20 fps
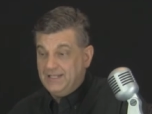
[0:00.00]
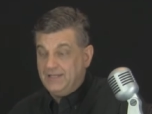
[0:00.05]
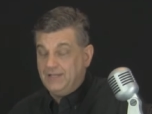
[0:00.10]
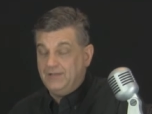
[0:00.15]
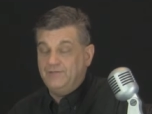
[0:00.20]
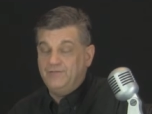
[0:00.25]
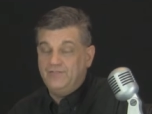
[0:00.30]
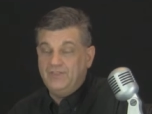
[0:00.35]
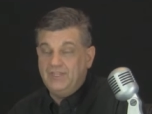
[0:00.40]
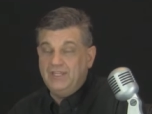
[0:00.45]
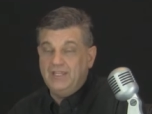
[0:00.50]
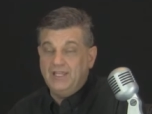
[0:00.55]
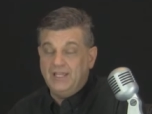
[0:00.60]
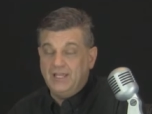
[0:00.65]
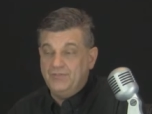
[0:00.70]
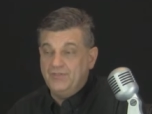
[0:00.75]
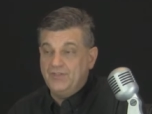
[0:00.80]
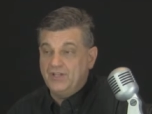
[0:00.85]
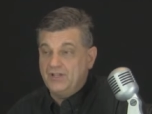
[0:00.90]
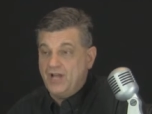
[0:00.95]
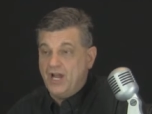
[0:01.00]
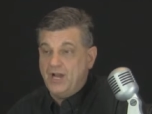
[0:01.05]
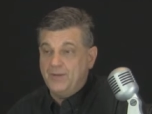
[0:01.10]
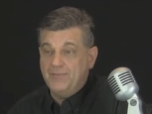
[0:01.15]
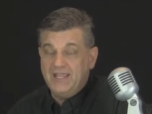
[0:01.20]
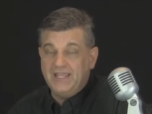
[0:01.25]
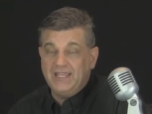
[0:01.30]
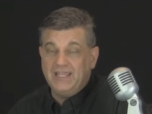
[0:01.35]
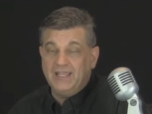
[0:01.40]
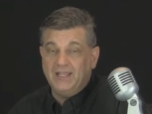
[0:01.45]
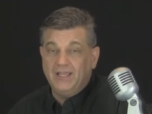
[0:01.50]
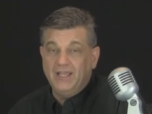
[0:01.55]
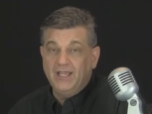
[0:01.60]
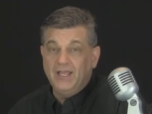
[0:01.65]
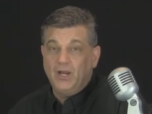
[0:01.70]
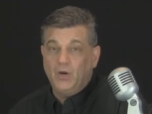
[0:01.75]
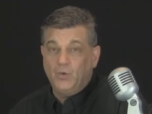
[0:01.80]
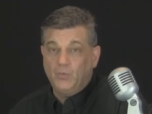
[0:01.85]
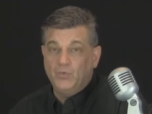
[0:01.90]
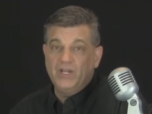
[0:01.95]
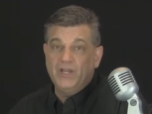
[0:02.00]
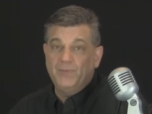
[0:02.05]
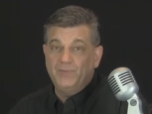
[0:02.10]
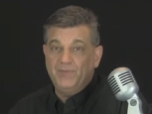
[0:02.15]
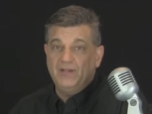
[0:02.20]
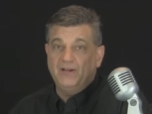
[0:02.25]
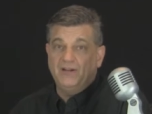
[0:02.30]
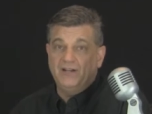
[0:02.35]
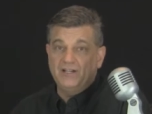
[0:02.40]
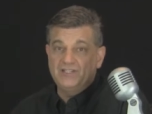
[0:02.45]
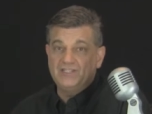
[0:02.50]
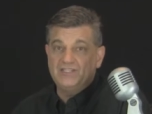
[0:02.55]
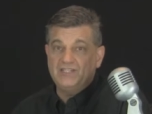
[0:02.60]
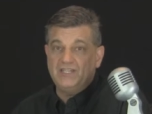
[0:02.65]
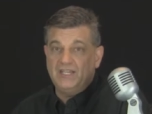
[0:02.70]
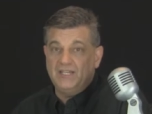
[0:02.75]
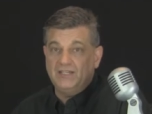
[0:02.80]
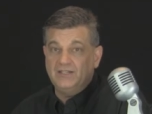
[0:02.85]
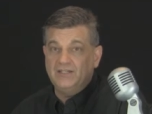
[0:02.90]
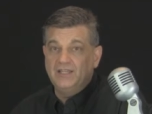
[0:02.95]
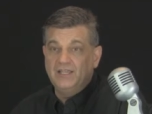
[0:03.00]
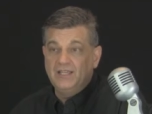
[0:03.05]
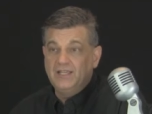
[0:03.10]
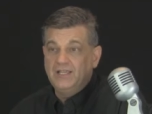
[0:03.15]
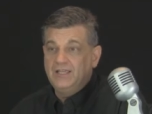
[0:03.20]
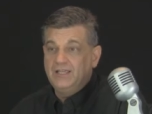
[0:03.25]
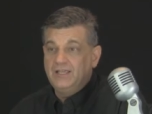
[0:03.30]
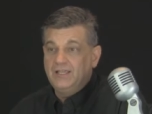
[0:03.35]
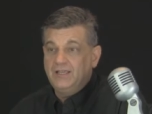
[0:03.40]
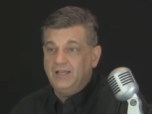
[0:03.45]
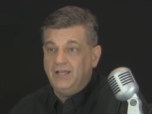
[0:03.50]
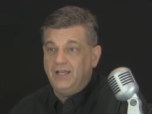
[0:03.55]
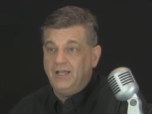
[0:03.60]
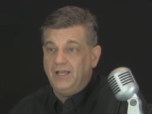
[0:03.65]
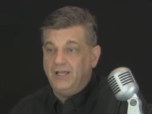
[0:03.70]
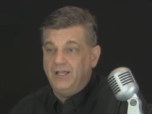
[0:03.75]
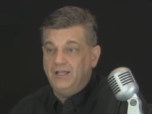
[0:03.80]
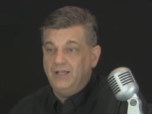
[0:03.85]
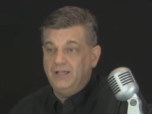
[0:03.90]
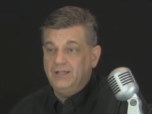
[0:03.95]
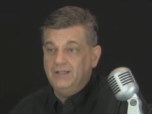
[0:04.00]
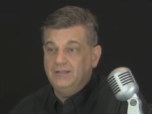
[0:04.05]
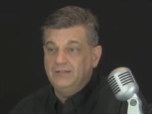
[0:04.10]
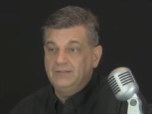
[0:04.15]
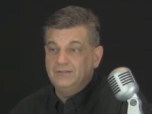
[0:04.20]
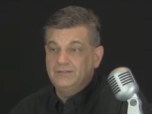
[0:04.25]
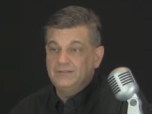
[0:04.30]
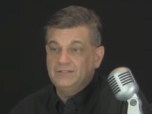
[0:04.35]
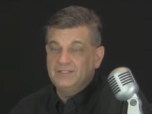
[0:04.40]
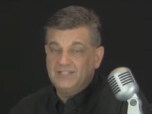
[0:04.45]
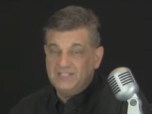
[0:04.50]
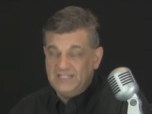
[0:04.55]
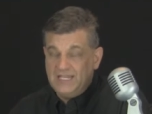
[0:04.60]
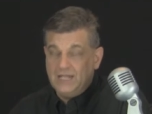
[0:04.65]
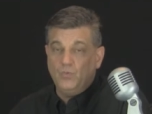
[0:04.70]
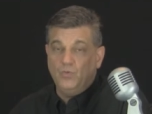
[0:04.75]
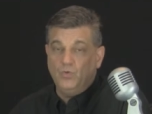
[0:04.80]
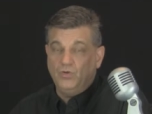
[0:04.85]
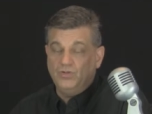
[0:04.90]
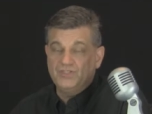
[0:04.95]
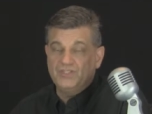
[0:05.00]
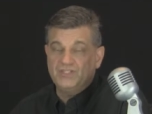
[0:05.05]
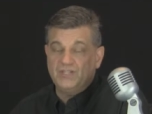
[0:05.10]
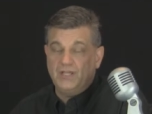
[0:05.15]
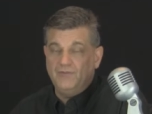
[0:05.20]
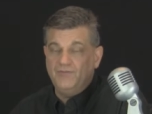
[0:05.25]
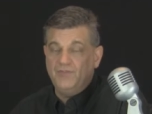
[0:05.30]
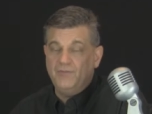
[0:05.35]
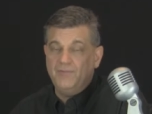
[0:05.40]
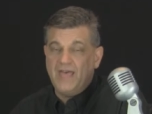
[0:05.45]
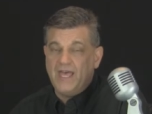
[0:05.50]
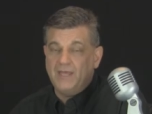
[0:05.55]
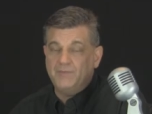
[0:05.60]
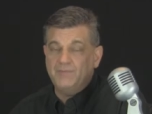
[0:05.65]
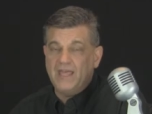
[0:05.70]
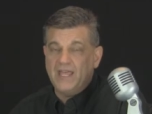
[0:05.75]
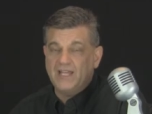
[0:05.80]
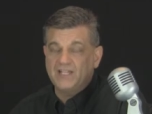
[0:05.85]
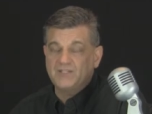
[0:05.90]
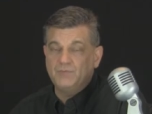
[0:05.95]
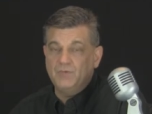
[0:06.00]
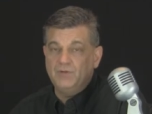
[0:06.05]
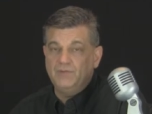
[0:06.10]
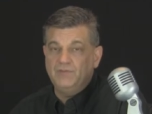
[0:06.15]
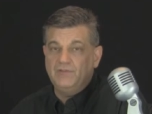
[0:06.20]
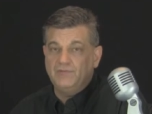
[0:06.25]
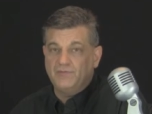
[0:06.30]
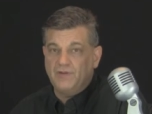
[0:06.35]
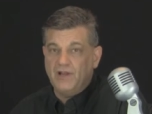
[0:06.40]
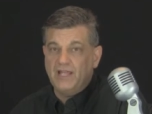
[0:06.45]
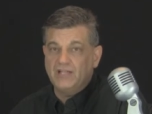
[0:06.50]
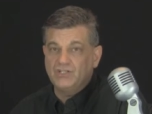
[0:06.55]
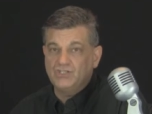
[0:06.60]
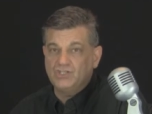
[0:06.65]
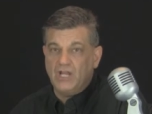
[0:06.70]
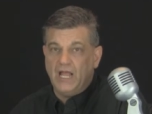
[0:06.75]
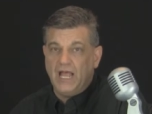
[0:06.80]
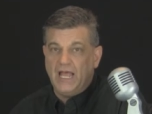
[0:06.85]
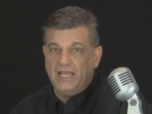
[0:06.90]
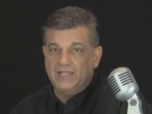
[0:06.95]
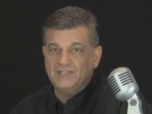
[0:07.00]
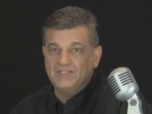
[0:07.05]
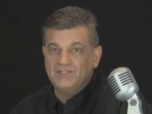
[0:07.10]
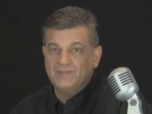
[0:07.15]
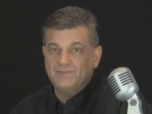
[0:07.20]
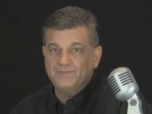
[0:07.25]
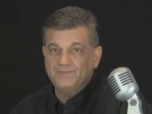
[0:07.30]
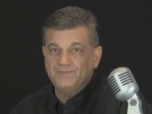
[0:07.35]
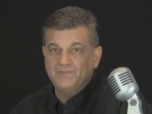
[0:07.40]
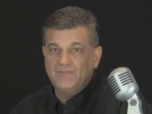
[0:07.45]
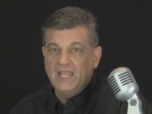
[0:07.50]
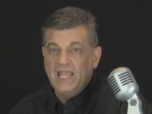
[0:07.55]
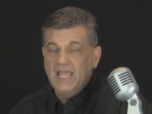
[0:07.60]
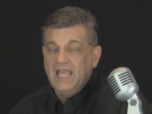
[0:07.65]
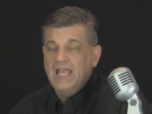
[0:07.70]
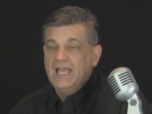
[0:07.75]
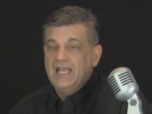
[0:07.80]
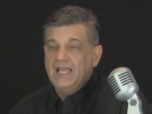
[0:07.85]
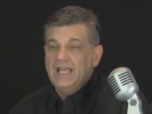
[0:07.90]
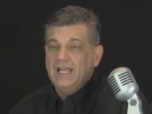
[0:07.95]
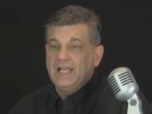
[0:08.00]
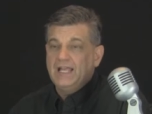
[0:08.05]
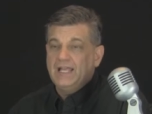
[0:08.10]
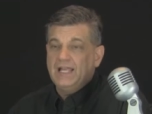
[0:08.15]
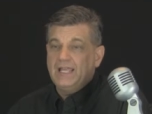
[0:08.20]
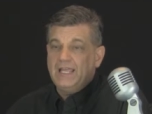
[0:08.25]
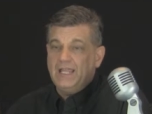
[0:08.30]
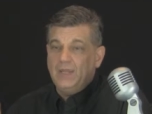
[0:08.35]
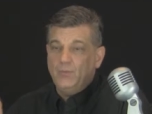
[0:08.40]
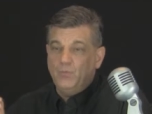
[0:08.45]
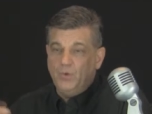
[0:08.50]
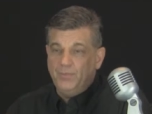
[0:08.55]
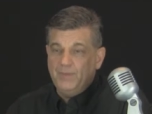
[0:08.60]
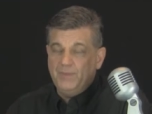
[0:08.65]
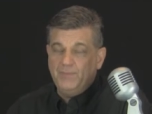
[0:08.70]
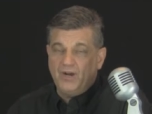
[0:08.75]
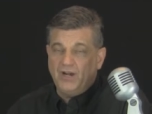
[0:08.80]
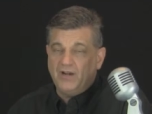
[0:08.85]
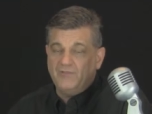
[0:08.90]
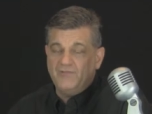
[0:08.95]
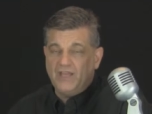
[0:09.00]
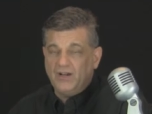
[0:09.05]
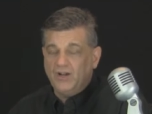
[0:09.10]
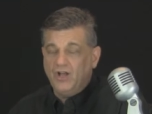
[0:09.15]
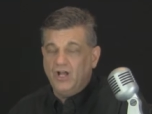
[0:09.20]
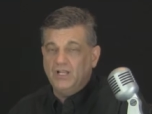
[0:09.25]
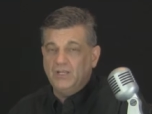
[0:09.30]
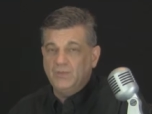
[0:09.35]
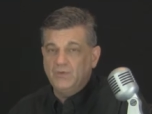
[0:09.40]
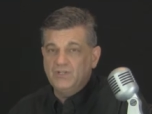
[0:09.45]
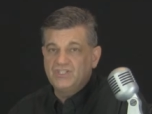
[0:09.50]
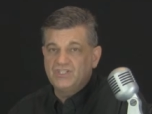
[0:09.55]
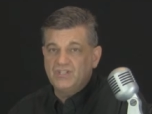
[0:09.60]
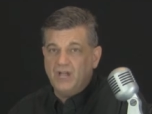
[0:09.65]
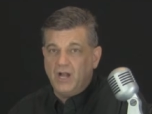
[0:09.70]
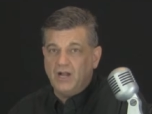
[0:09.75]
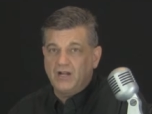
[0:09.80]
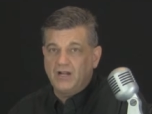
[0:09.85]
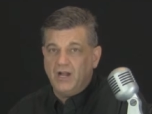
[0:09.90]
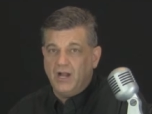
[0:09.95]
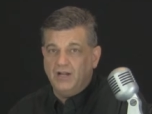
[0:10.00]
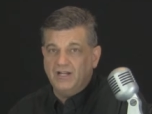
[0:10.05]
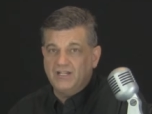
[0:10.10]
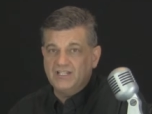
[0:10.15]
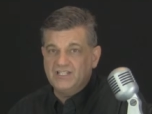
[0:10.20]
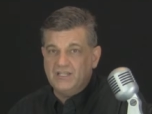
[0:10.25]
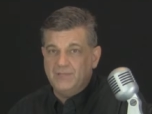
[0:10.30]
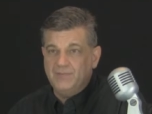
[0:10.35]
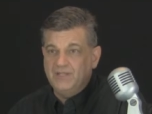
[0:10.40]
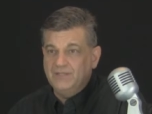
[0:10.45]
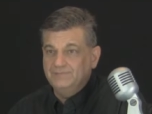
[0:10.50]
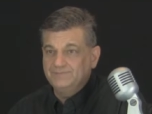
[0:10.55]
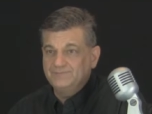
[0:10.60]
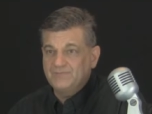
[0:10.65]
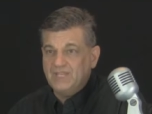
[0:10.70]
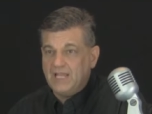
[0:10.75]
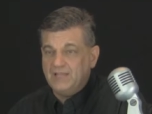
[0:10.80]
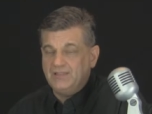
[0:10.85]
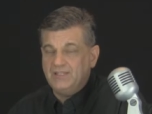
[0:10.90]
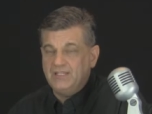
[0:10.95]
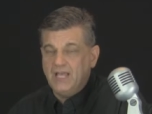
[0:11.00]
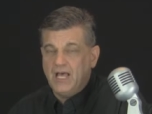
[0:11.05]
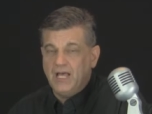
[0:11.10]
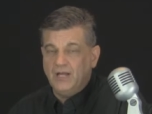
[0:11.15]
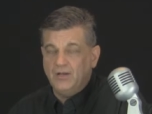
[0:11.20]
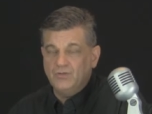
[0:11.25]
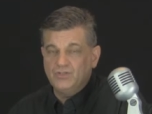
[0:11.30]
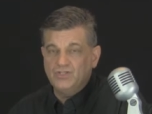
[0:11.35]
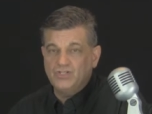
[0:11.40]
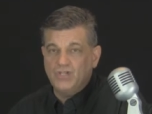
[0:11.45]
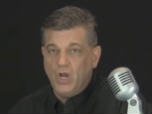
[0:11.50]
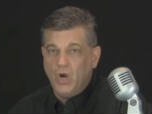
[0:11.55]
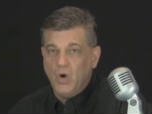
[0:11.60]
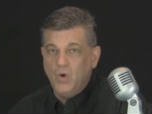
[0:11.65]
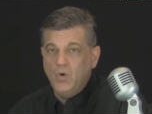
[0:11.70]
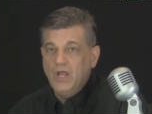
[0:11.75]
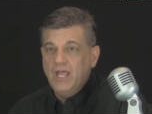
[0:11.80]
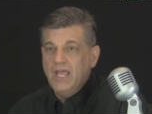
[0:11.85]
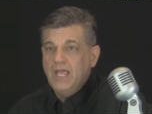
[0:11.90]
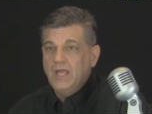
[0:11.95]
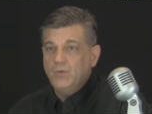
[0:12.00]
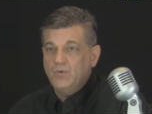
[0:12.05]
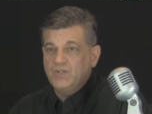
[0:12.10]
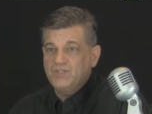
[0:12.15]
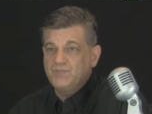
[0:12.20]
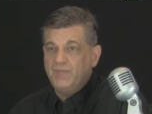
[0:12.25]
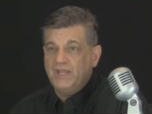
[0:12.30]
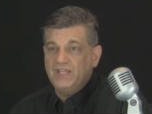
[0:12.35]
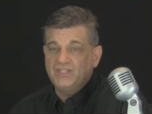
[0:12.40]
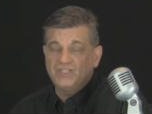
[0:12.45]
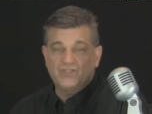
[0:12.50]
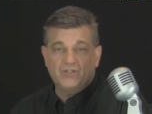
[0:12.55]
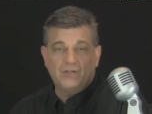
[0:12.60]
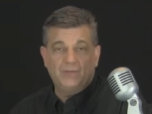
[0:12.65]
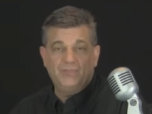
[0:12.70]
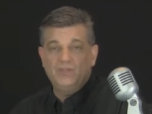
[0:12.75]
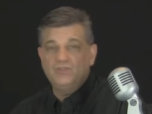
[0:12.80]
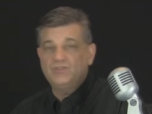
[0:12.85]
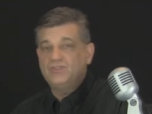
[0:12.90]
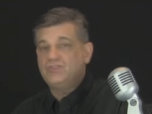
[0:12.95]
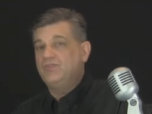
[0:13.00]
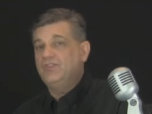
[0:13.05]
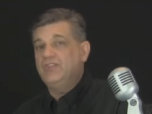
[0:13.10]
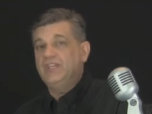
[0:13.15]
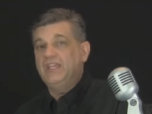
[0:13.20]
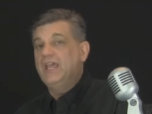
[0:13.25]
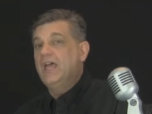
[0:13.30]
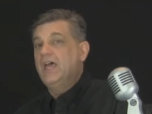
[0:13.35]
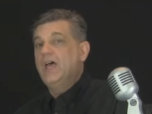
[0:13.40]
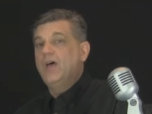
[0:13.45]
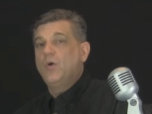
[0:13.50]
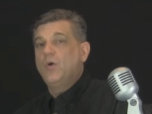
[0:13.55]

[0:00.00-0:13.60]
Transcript: of the, uh, the car making a reappearance in uh, sequels of the Mad Max movie franchise. It will be part of that Hollywood Star Car exhibit at the auto show, which pays tribute to the